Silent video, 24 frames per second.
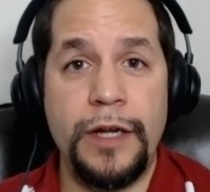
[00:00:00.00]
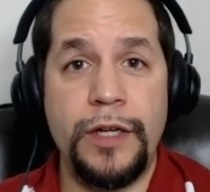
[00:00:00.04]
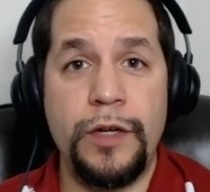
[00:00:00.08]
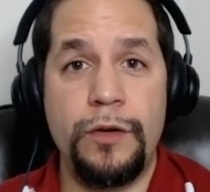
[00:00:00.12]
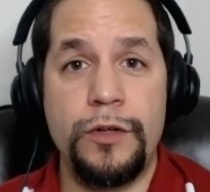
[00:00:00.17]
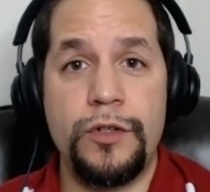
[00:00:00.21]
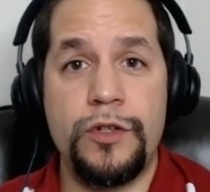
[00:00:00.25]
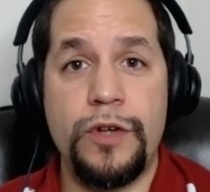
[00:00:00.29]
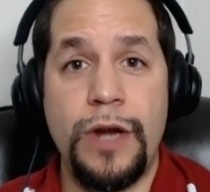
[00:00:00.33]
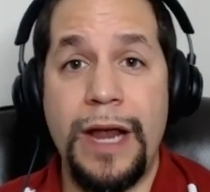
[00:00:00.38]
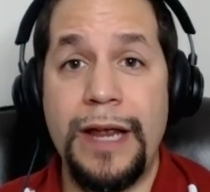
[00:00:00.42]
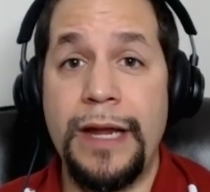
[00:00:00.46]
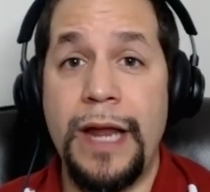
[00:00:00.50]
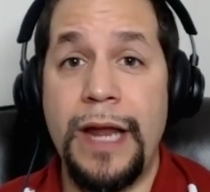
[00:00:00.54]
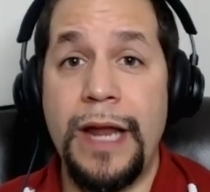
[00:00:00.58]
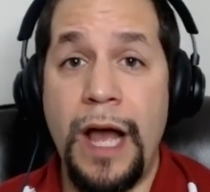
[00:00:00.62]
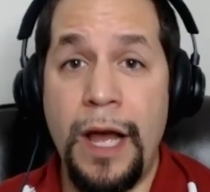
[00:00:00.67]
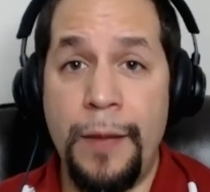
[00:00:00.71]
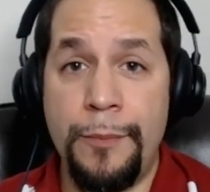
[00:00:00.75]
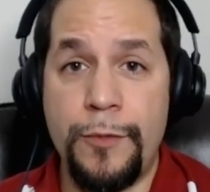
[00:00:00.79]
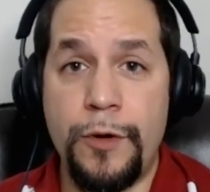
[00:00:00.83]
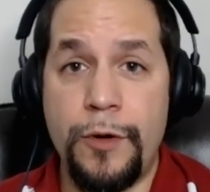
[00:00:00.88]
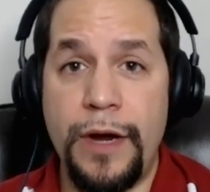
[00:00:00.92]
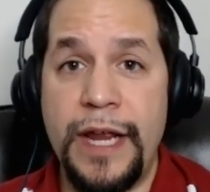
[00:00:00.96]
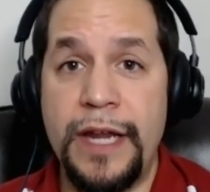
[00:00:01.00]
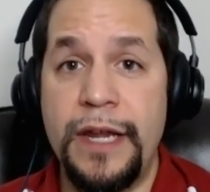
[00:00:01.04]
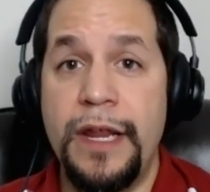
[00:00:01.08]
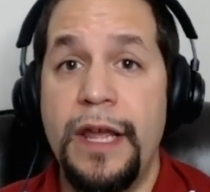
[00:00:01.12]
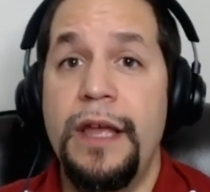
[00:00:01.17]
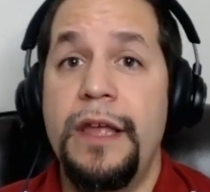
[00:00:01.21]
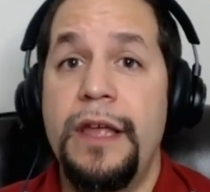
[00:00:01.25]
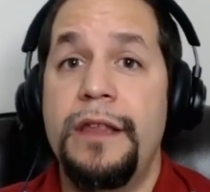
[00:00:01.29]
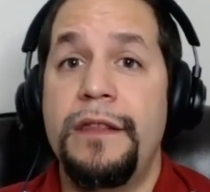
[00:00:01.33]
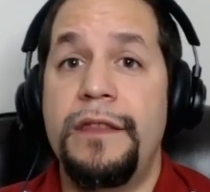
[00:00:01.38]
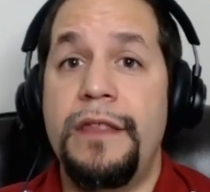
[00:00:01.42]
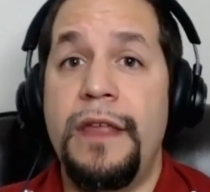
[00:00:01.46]
you were trying to upgrade,
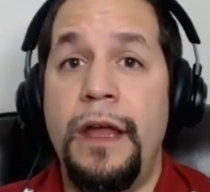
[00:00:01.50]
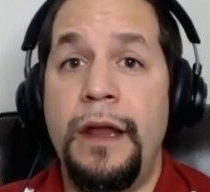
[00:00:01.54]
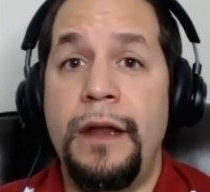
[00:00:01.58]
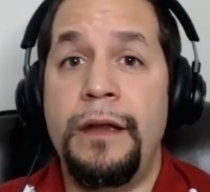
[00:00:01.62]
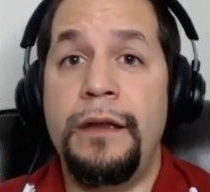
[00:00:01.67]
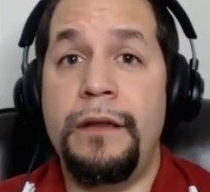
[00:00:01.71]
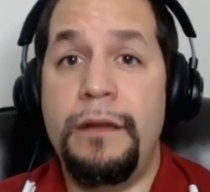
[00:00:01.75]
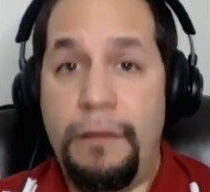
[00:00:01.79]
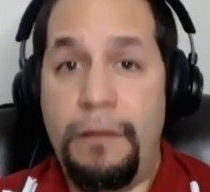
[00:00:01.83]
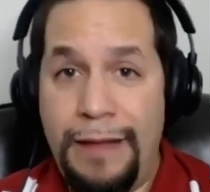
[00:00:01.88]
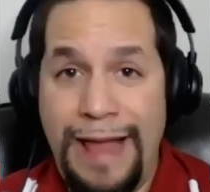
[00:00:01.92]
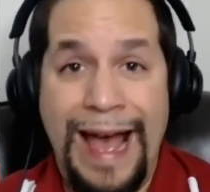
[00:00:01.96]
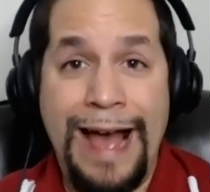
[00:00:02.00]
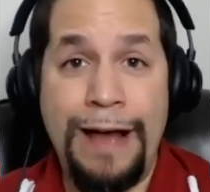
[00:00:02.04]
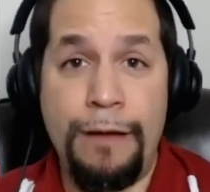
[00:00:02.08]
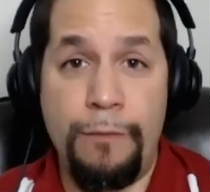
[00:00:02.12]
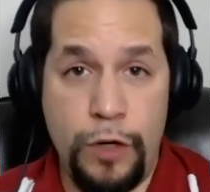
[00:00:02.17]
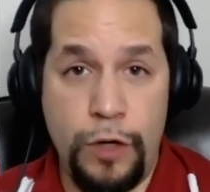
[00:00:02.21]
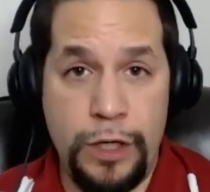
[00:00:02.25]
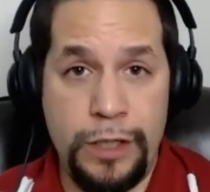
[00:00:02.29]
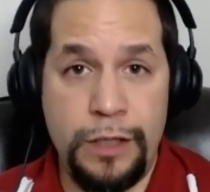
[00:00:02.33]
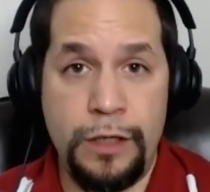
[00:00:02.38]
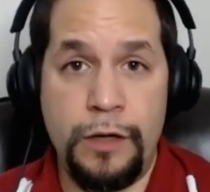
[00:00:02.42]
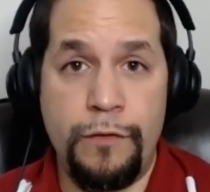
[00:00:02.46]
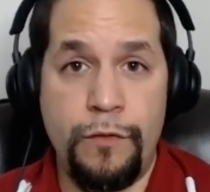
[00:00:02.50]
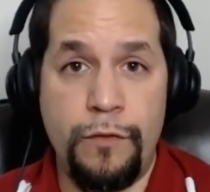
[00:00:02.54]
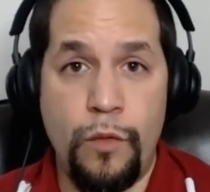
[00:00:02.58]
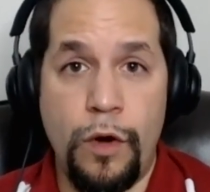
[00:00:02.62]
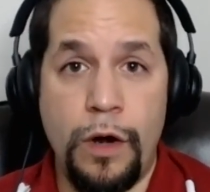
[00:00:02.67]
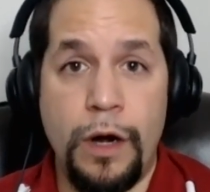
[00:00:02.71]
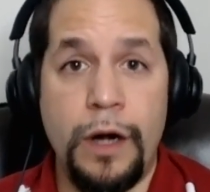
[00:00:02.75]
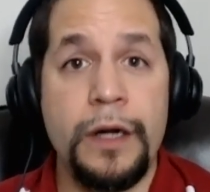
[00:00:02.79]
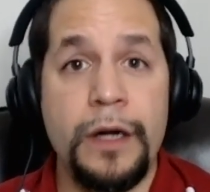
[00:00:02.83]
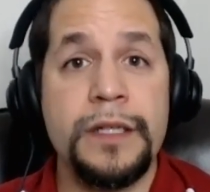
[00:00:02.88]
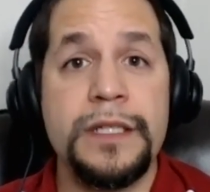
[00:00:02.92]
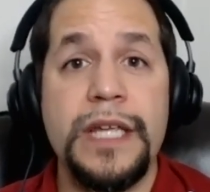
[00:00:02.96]
then that wouldn't have
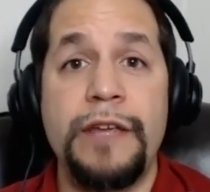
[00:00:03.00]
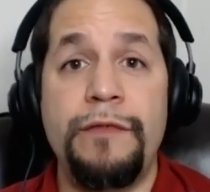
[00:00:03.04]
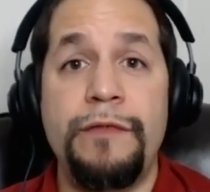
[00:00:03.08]
worked.